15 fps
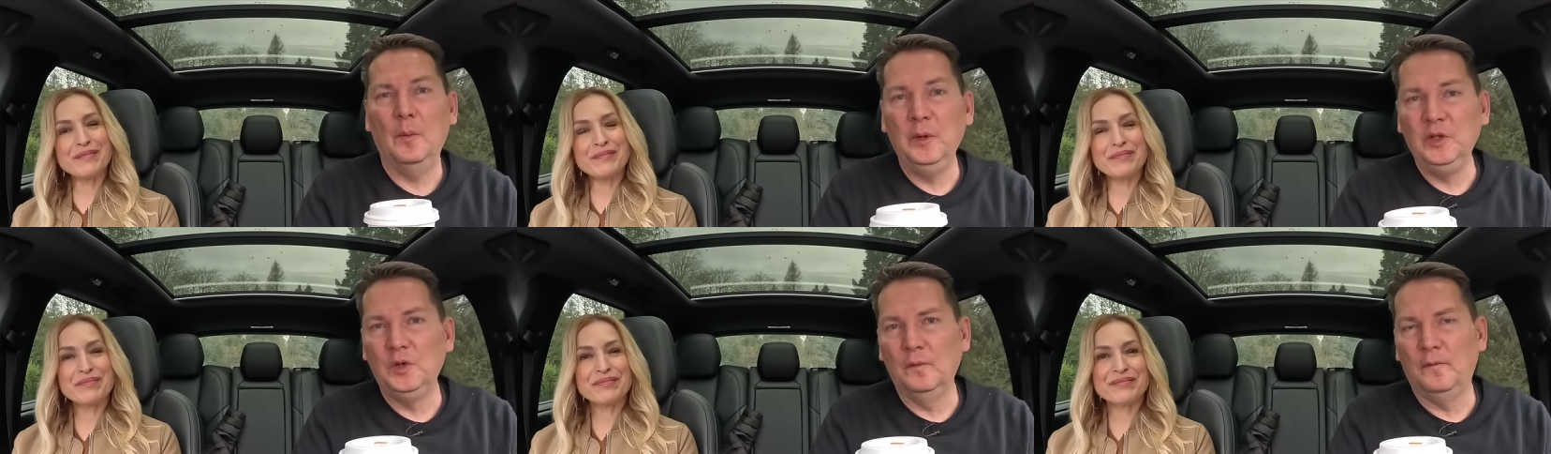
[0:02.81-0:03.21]

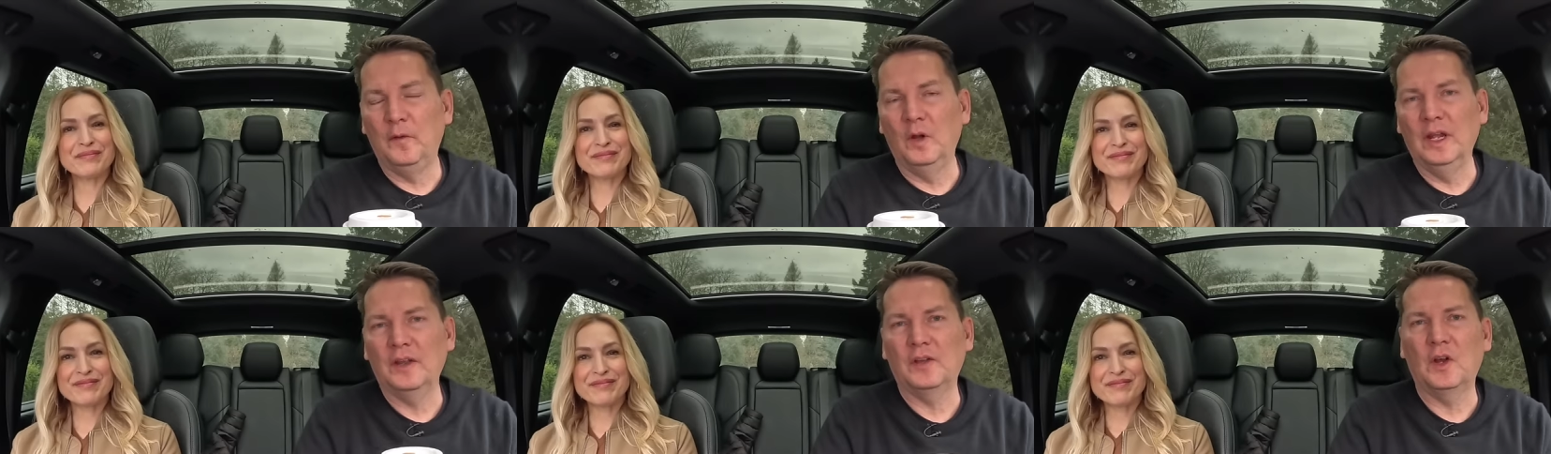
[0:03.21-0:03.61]
Speaker 1: And we do
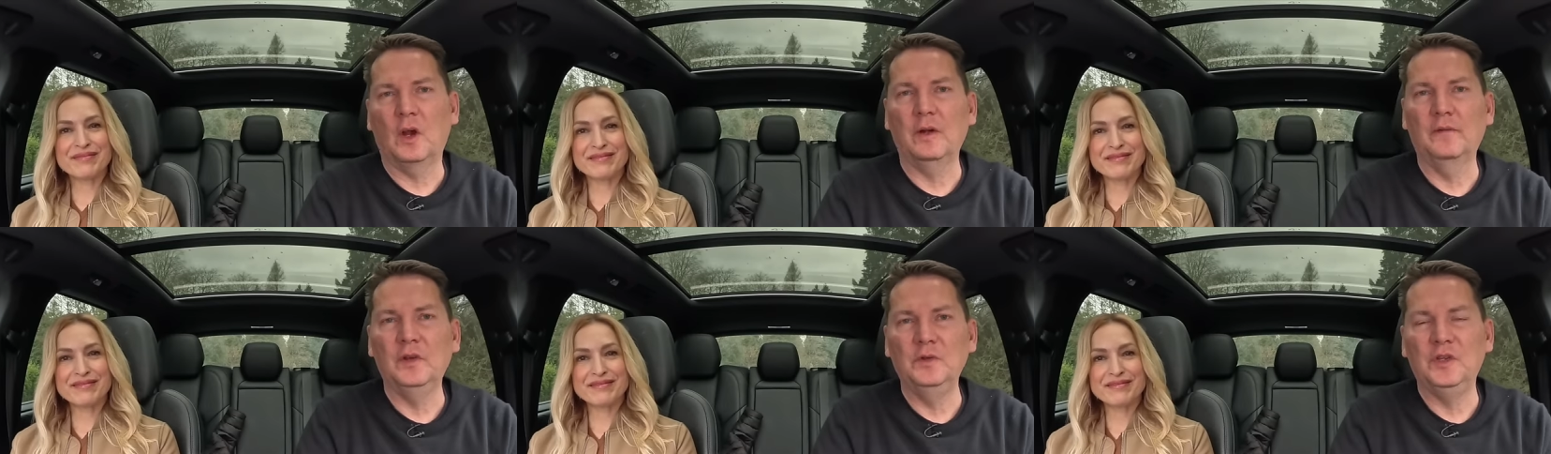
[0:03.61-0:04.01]
full length
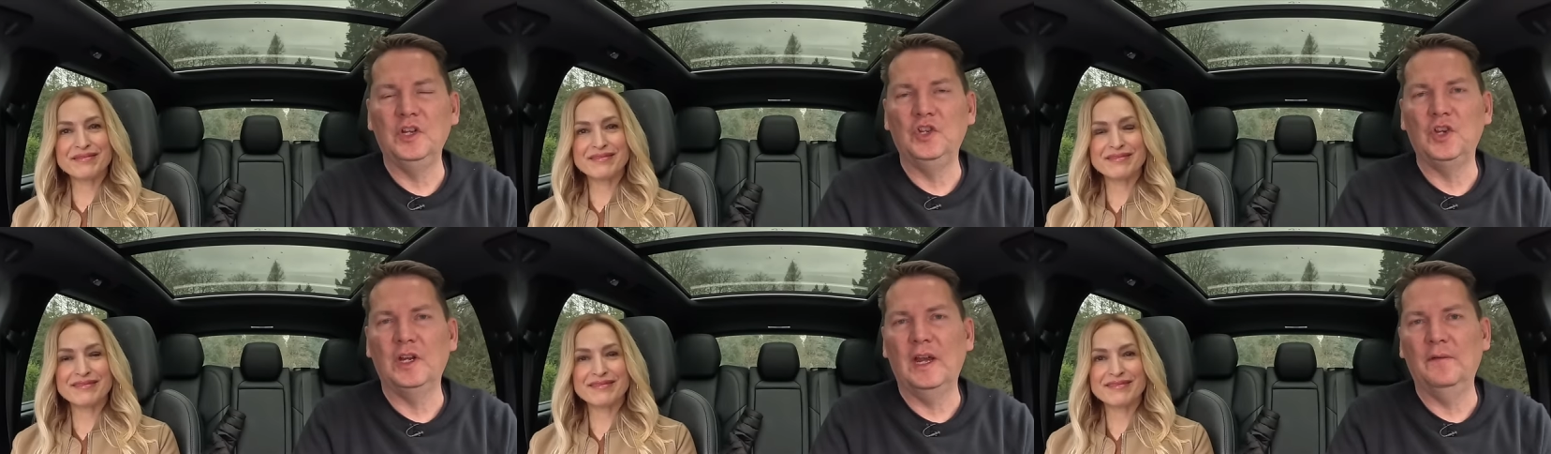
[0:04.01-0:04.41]
car reviews
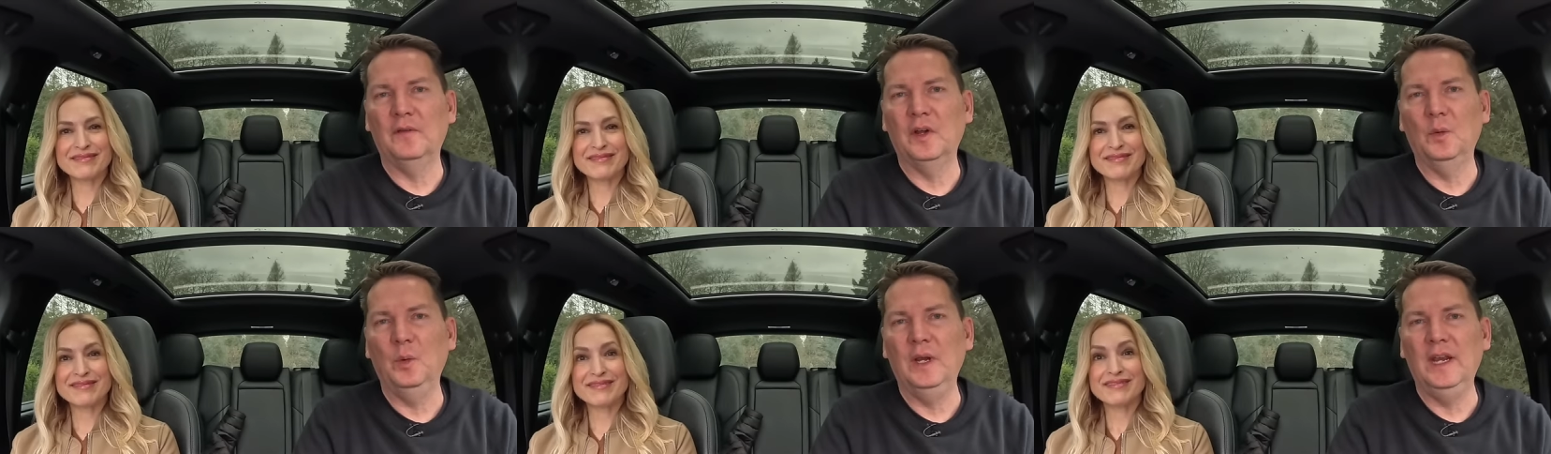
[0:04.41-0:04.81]
each and
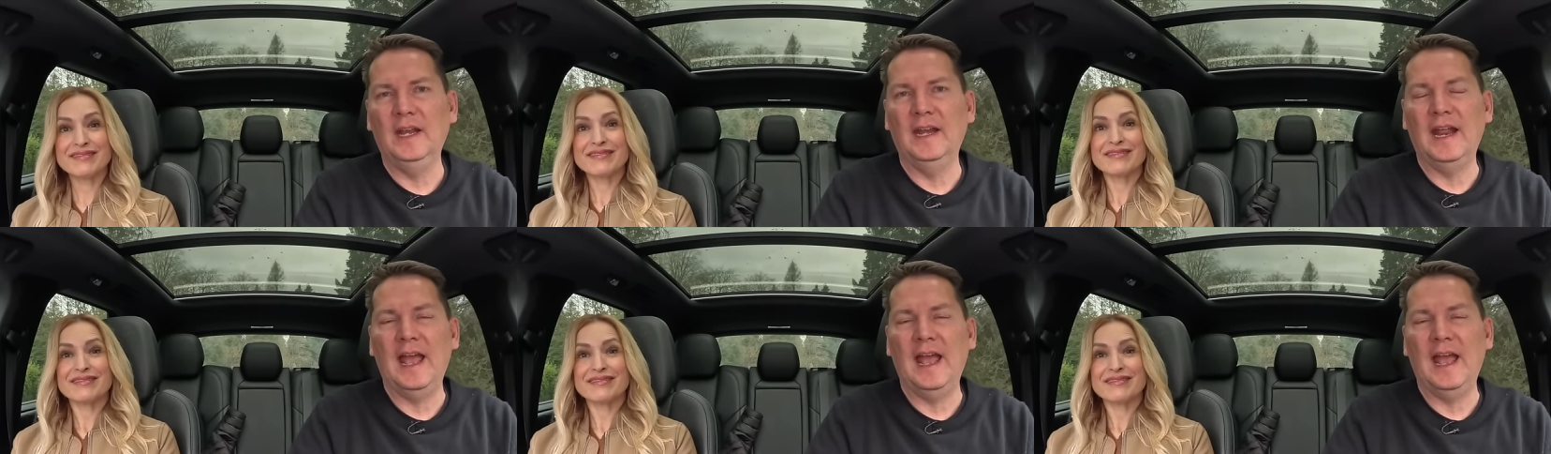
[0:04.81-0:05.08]
every week.